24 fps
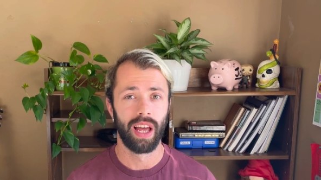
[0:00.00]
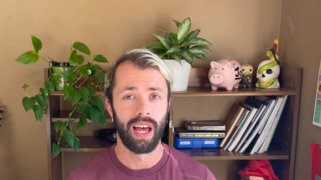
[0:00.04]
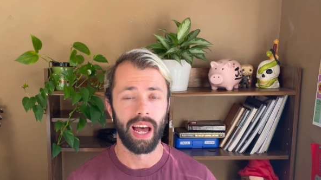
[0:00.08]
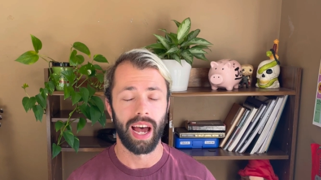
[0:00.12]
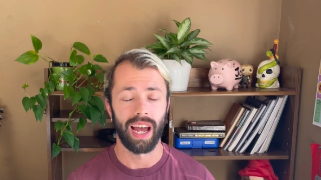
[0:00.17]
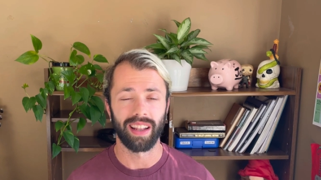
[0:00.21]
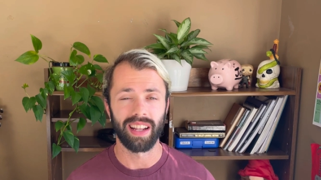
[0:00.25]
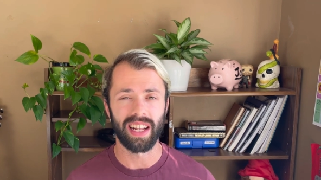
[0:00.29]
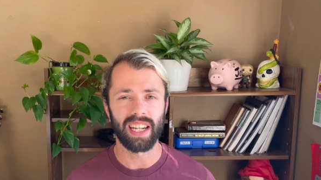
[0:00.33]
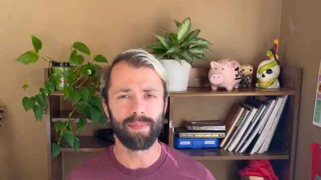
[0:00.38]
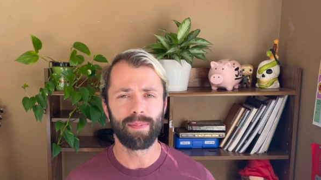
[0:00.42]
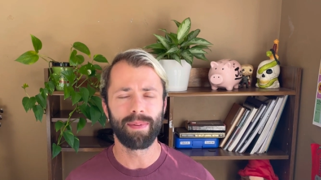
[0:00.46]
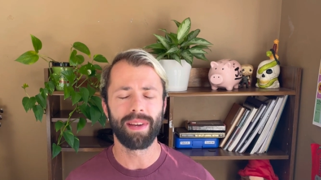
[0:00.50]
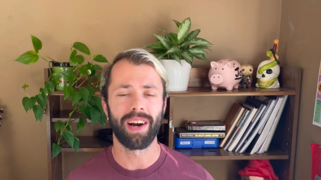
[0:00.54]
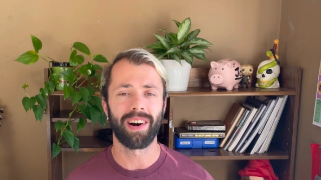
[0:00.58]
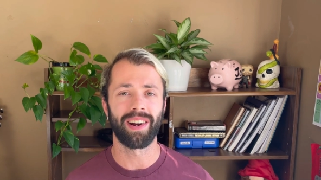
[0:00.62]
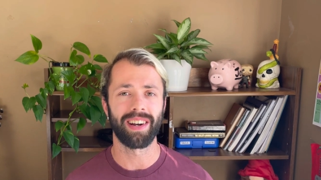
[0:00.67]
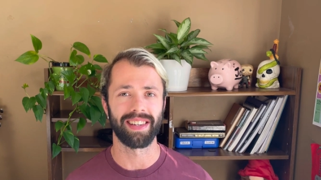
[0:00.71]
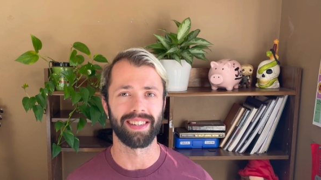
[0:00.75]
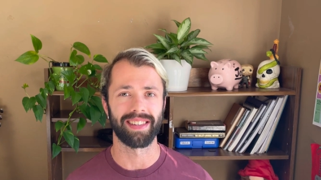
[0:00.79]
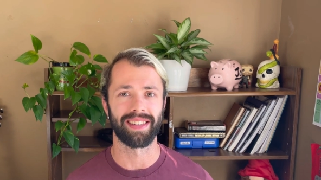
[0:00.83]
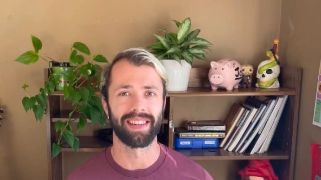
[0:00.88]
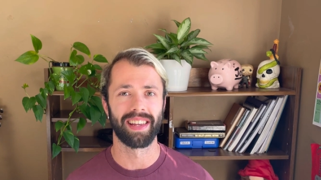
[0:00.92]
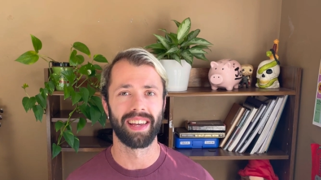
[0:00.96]
And let's be
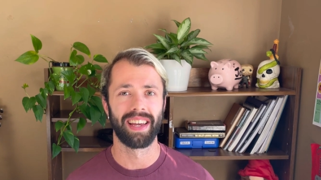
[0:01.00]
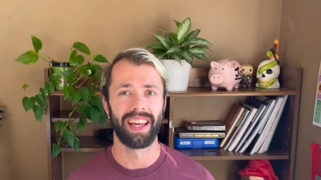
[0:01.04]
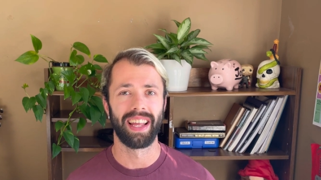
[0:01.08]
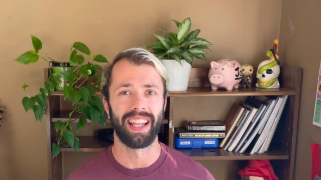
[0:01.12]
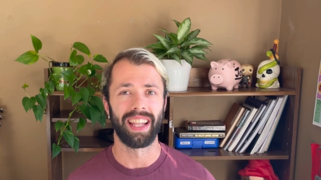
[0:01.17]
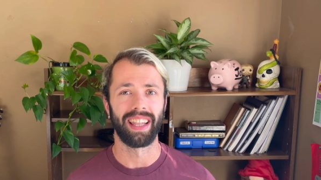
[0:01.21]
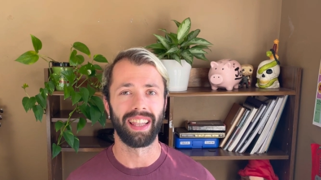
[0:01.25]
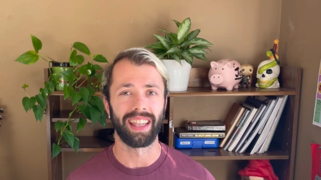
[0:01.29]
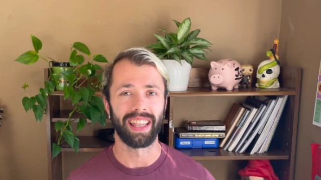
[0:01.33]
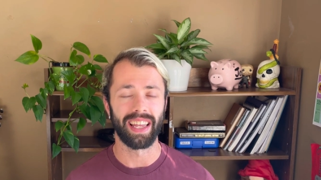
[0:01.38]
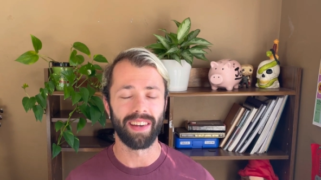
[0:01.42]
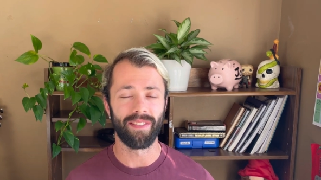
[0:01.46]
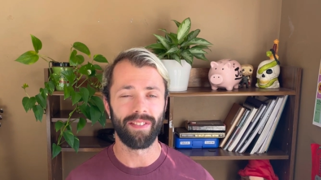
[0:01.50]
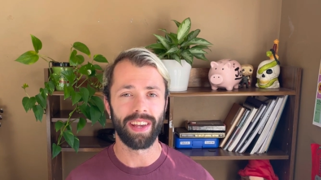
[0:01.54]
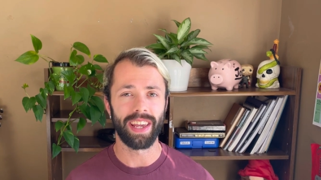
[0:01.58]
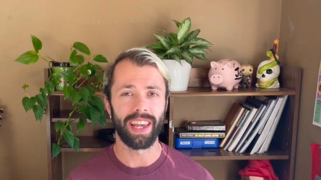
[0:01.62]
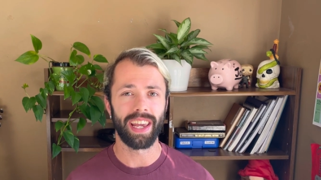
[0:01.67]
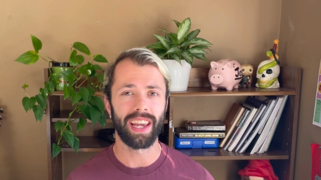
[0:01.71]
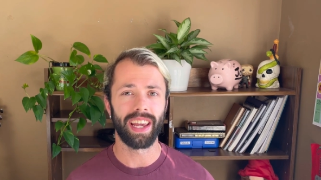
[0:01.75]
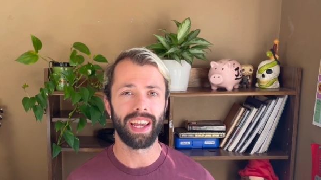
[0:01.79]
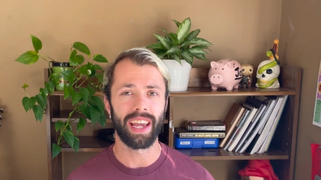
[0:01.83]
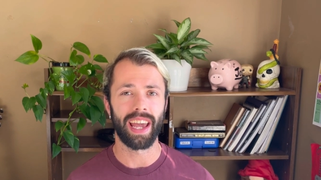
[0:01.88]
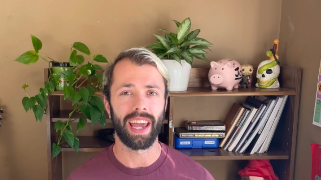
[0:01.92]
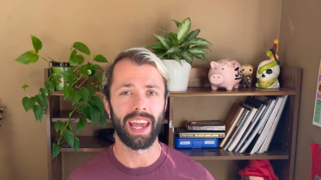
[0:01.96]
honest,
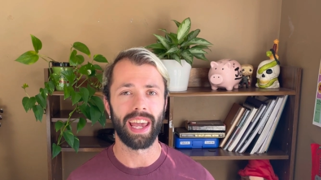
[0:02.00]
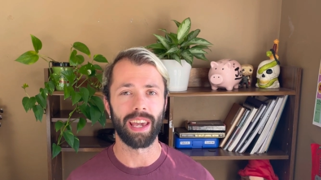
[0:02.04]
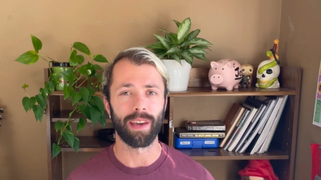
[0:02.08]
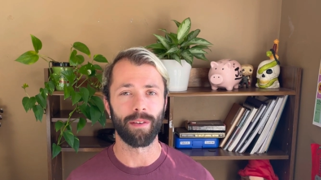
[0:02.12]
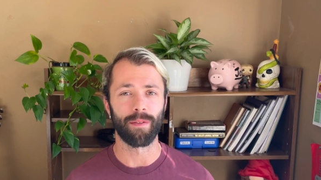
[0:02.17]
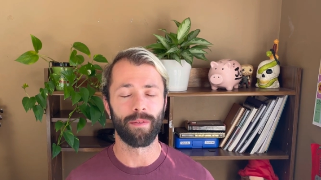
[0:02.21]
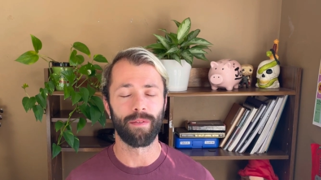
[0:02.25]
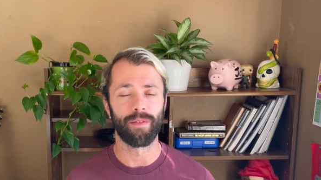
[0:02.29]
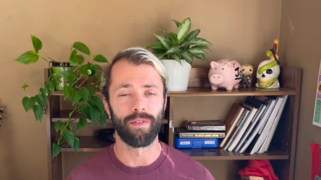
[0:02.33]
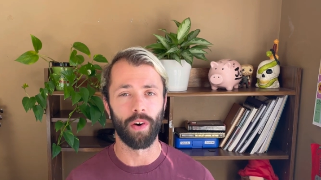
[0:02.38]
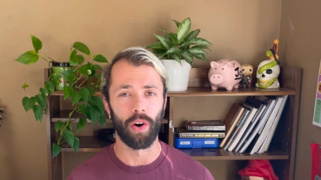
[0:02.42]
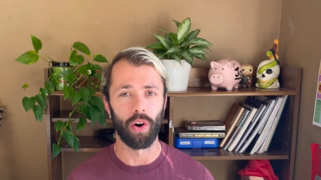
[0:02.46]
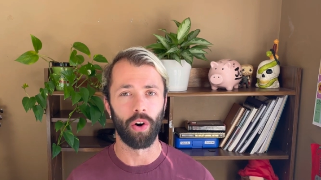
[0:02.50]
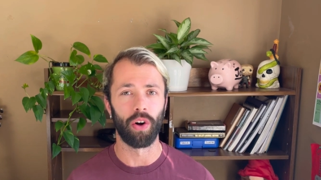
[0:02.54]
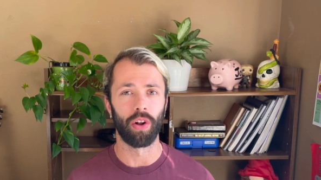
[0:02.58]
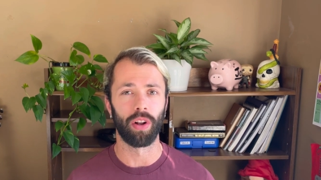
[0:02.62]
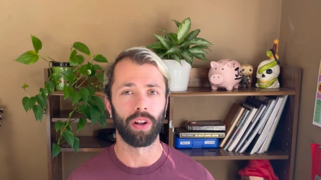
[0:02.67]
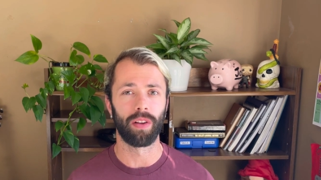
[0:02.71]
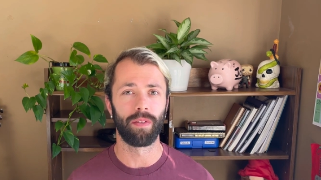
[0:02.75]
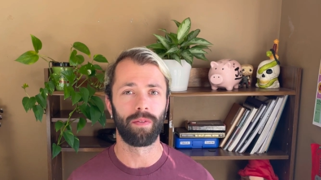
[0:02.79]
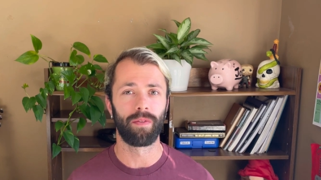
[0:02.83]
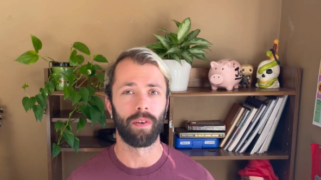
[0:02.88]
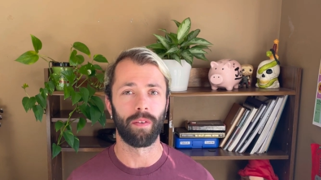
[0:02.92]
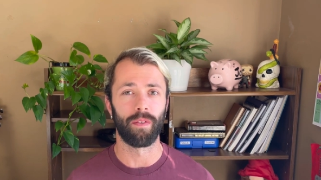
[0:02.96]
living a
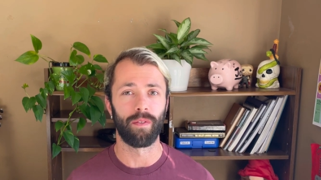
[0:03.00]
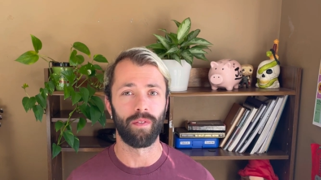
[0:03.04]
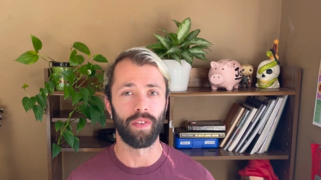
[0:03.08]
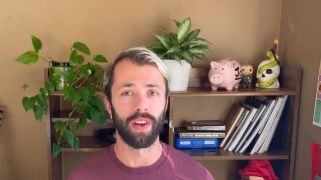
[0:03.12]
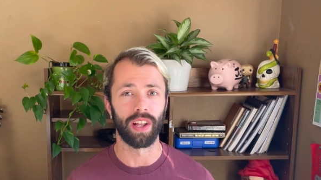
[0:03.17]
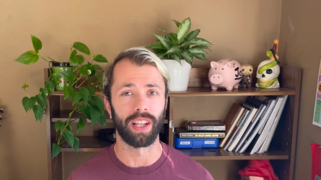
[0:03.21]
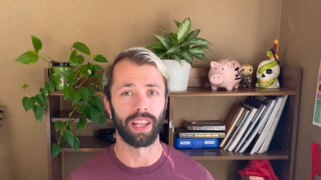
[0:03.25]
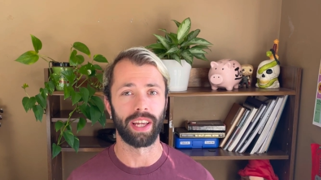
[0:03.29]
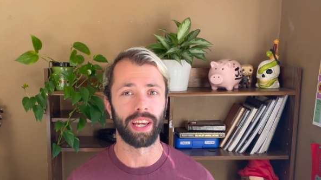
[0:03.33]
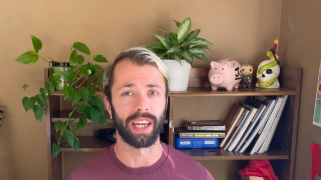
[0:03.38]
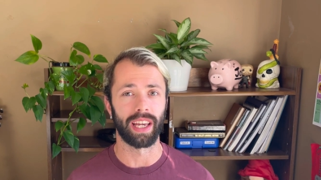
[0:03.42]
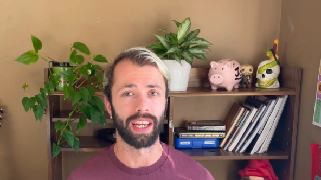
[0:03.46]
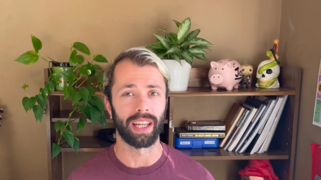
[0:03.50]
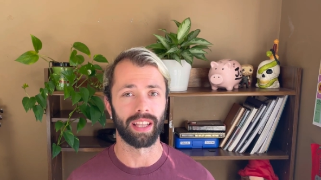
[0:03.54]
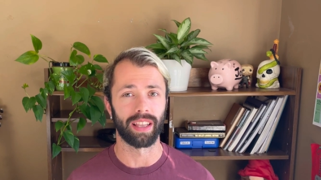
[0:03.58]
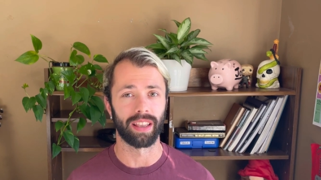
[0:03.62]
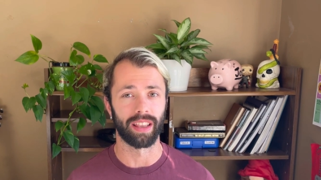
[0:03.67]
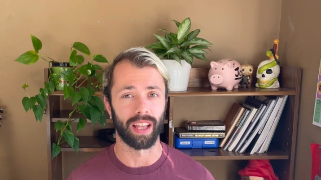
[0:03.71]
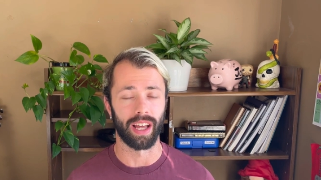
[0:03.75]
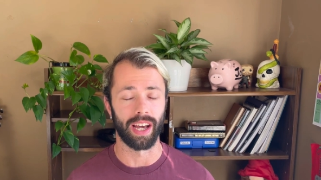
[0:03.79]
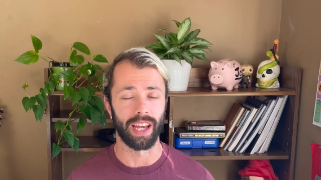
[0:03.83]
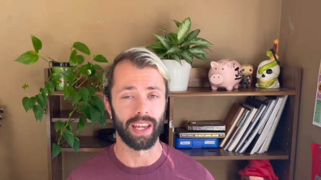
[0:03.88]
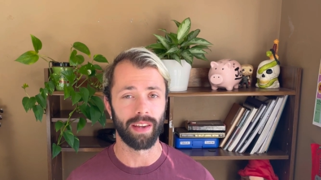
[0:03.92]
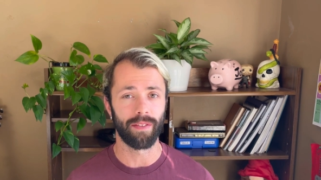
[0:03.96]
full, fulfilling
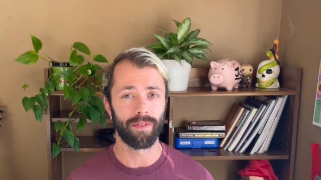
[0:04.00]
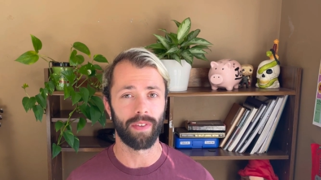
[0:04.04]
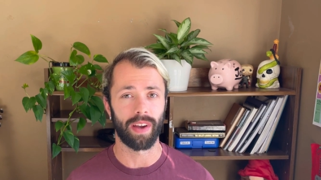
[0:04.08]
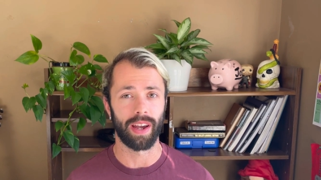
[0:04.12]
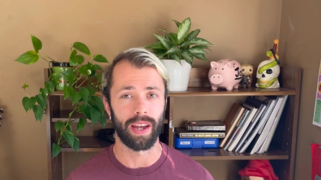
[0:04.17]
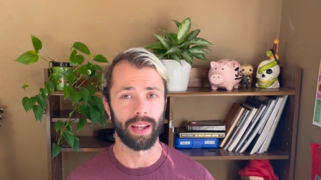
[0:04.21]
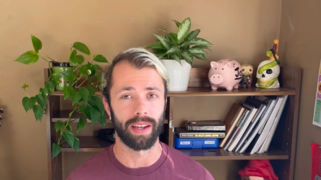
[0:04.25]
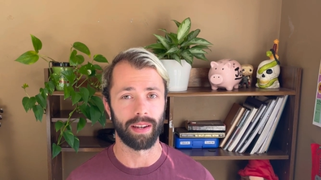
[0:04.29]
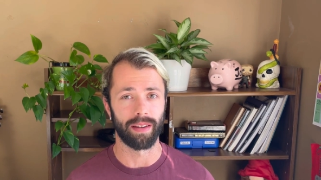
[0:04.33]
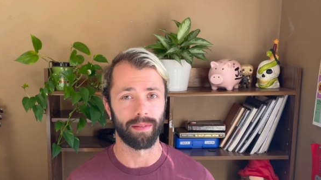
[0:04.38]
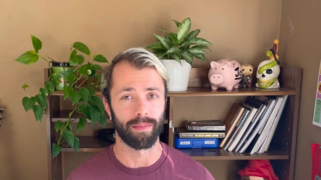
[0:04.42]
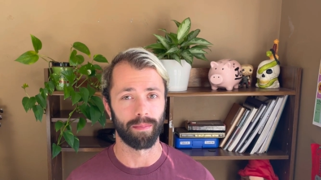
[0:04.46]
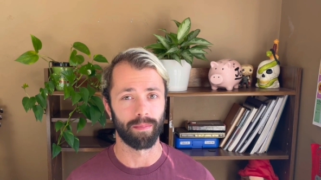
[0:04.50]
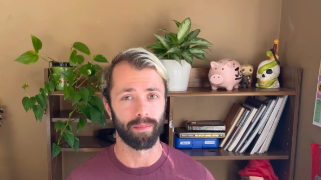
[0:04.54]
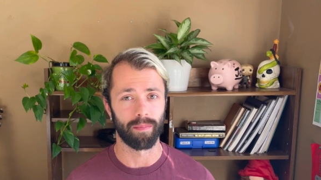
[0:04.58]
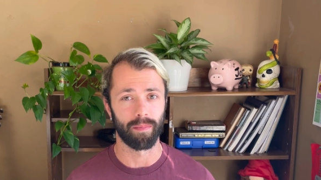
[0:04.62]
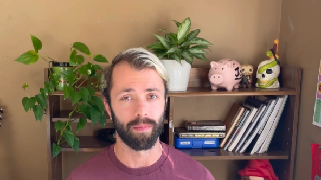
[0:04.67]
life and